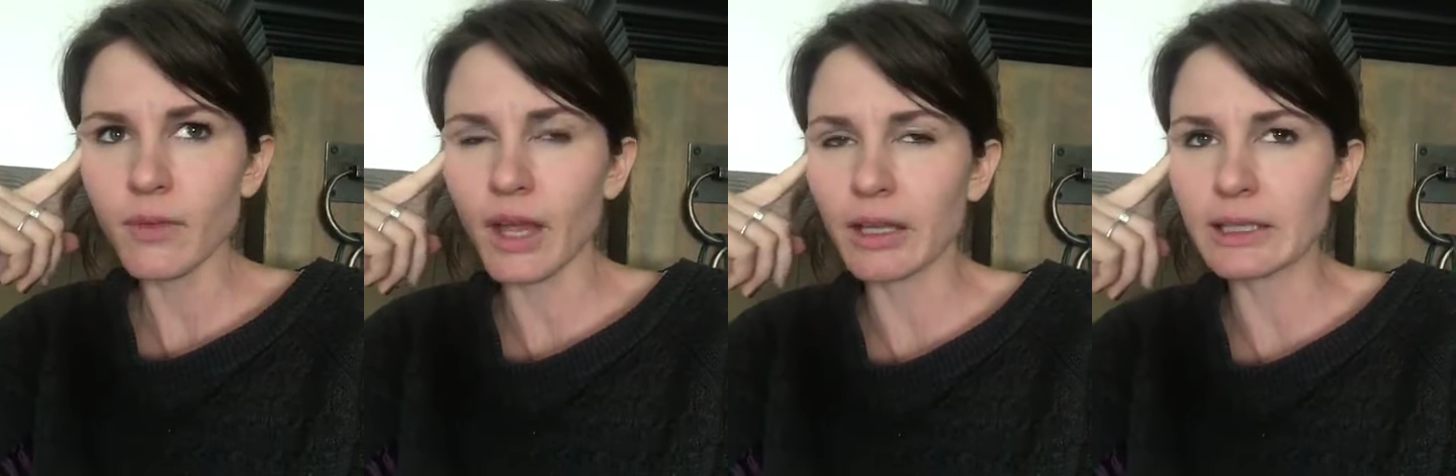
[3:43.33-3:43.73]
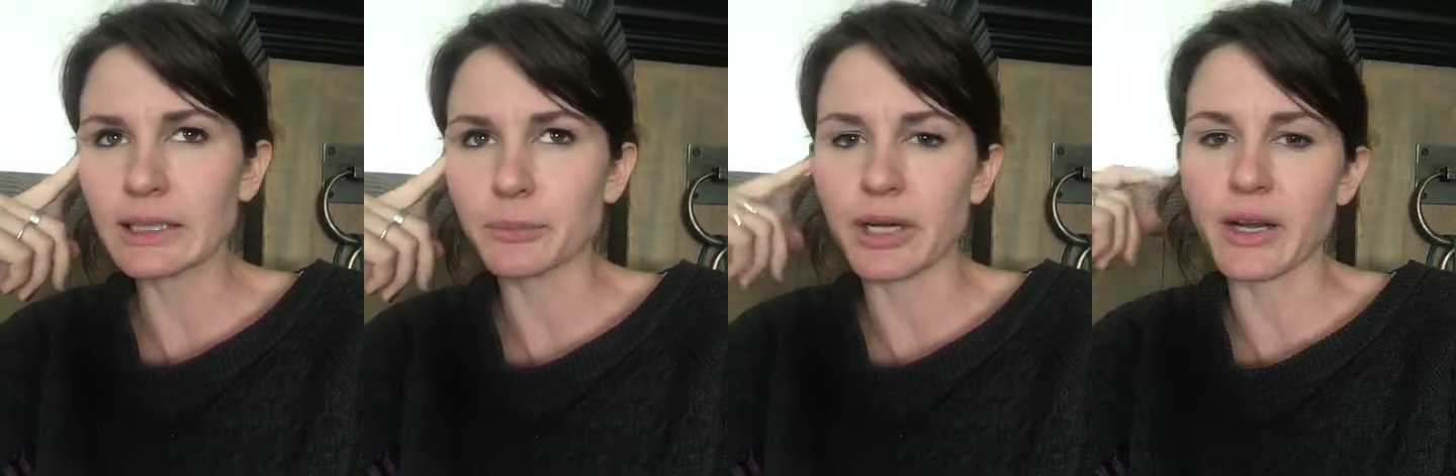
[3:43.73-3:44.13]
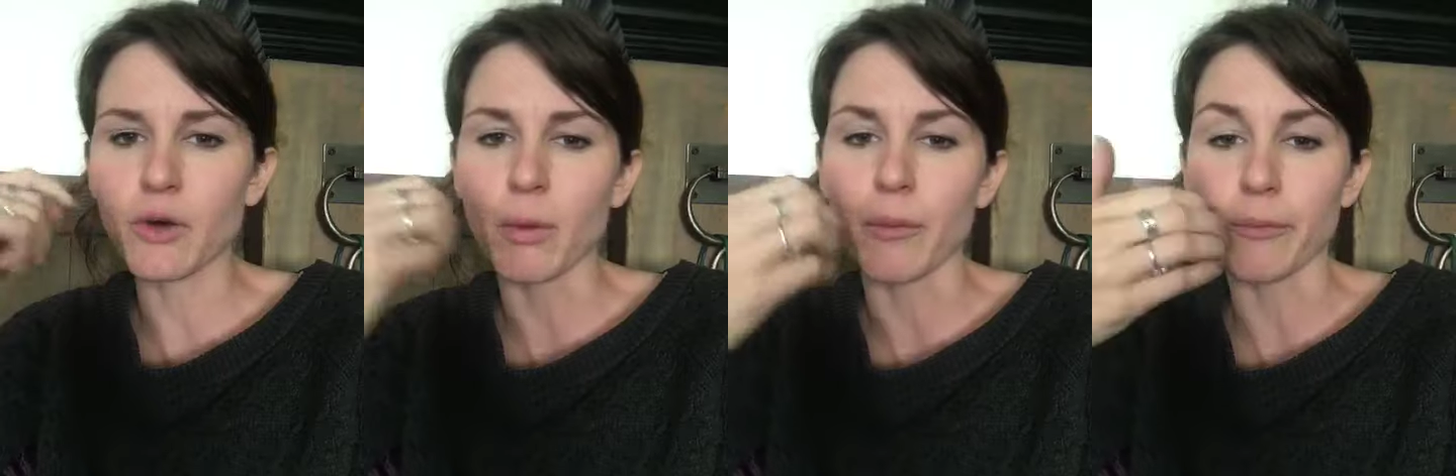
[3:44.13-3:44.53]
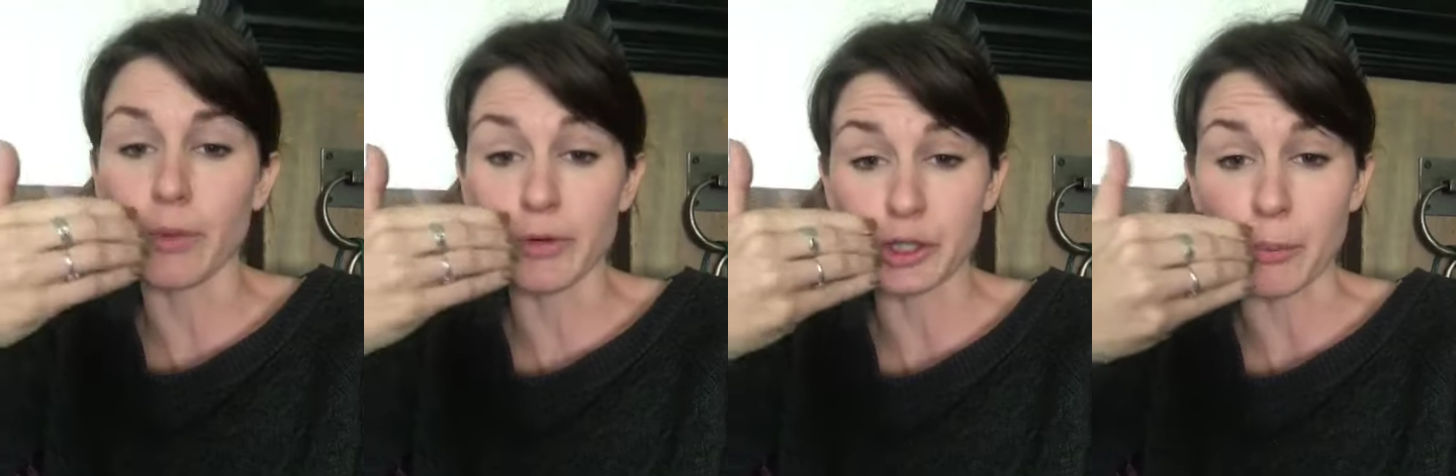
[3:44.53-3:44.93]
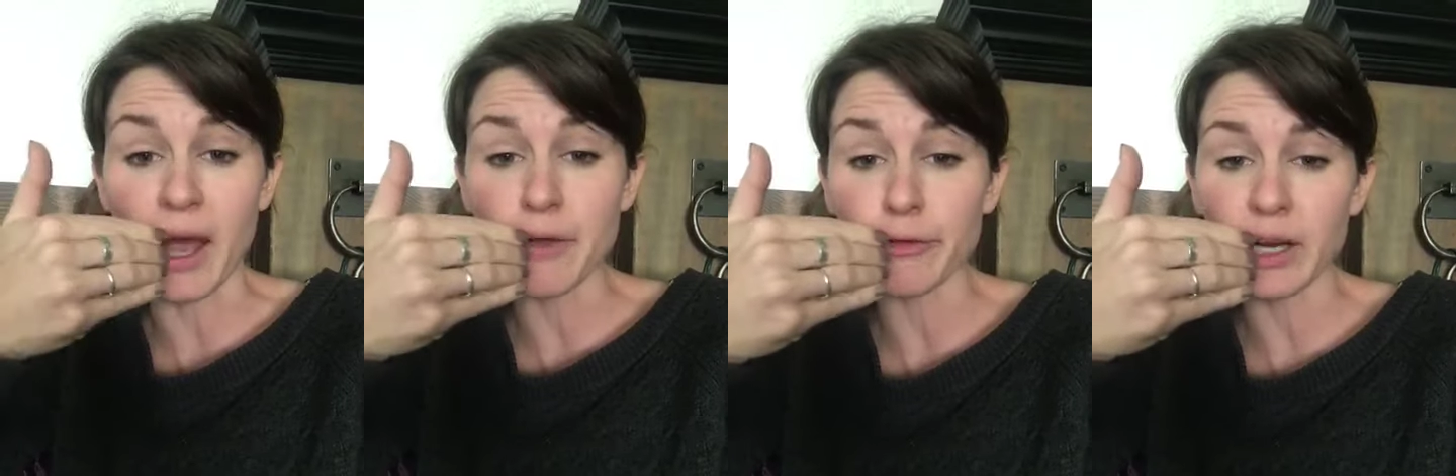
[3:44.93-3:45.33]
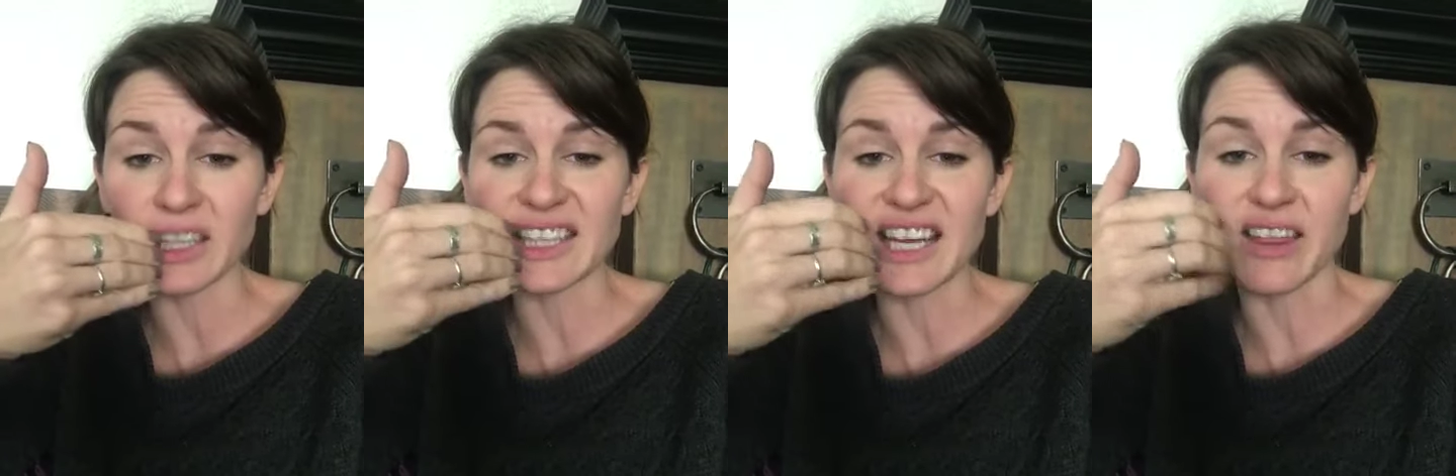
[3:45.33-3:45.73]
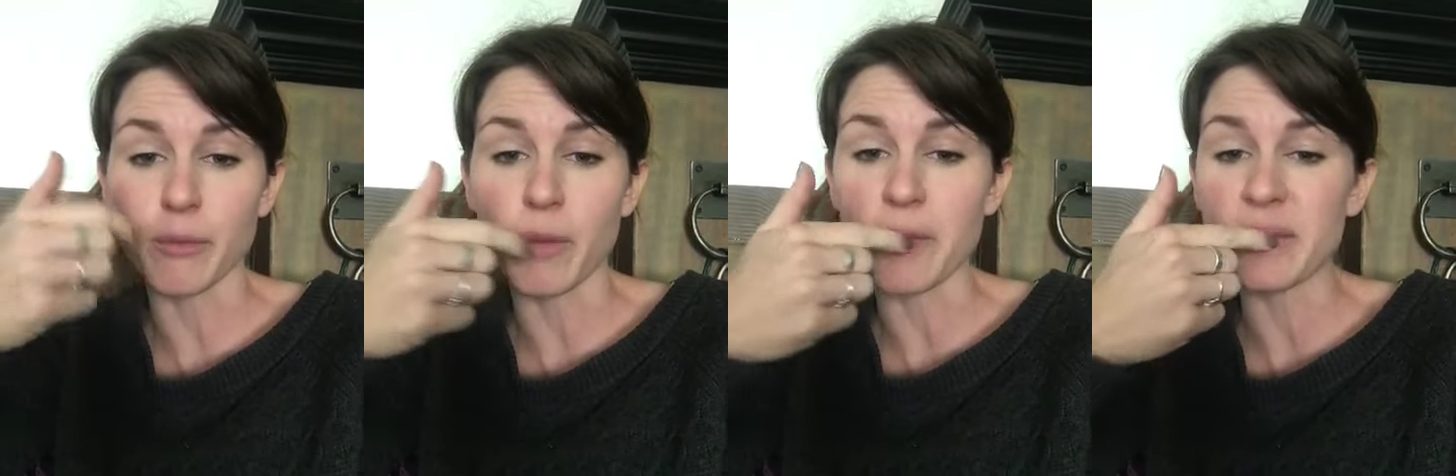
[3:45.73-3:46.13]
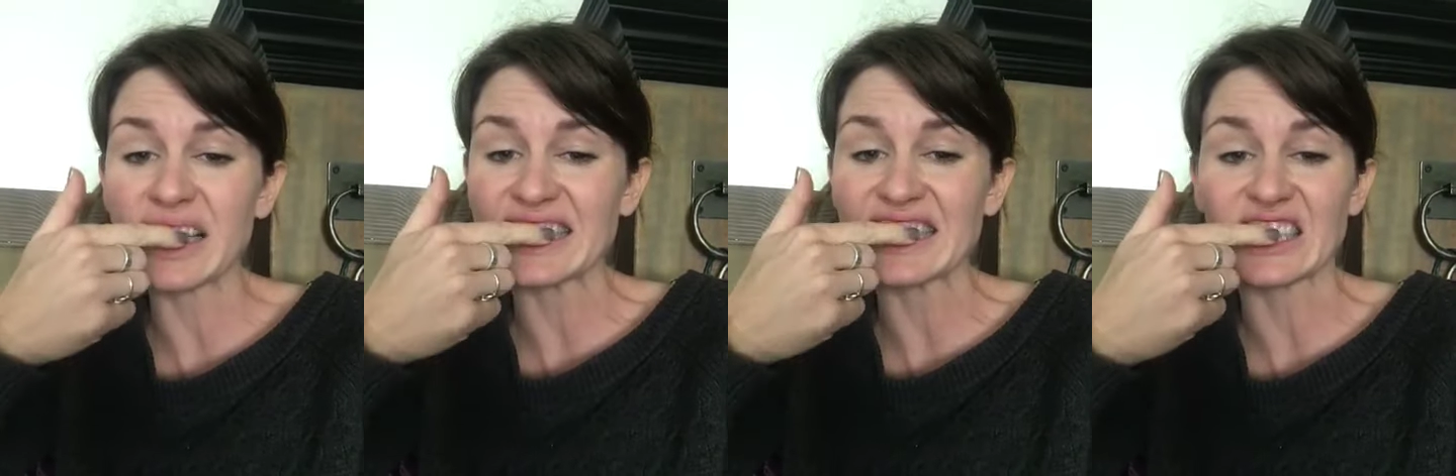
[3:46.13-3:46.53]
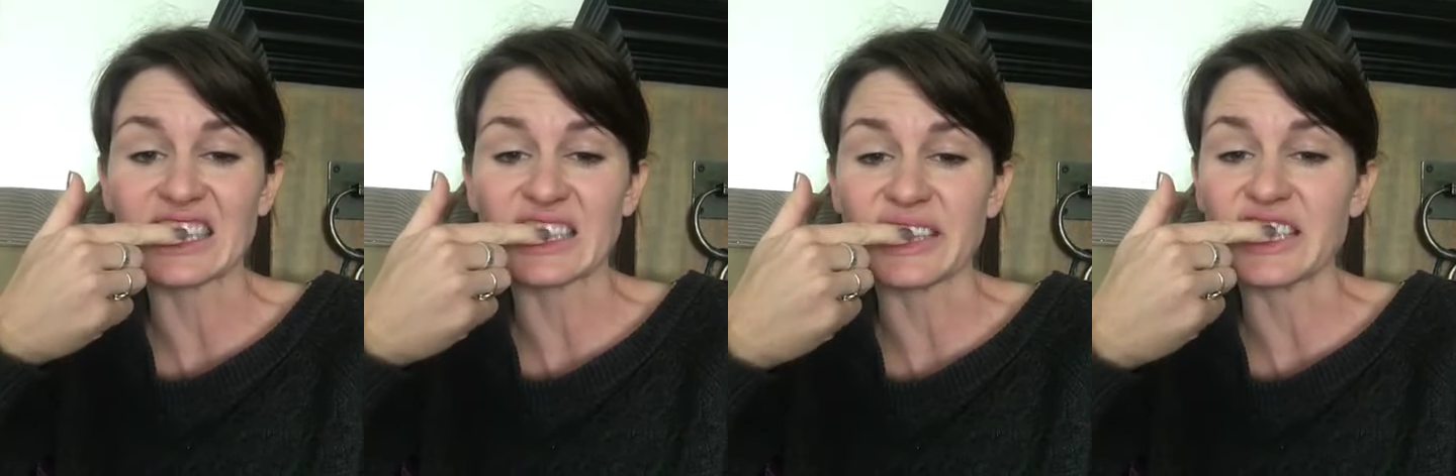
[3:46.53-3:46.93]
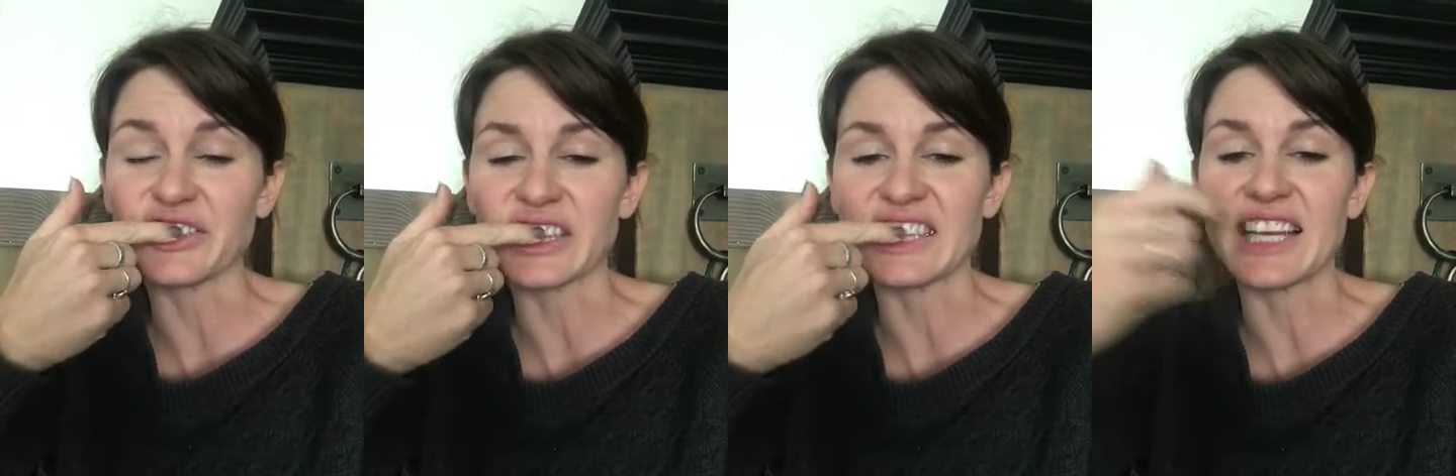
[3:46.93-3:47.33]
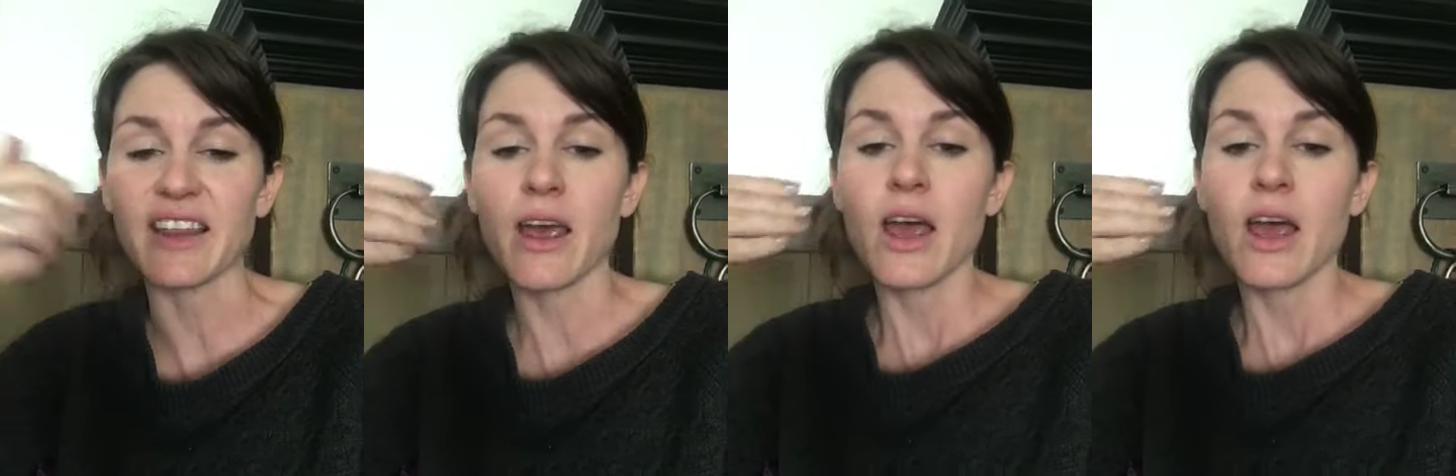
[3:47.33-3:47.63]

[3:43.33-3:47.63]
and this is pretty normal. So my front teeth, my biggest concern is my 2 front teeth,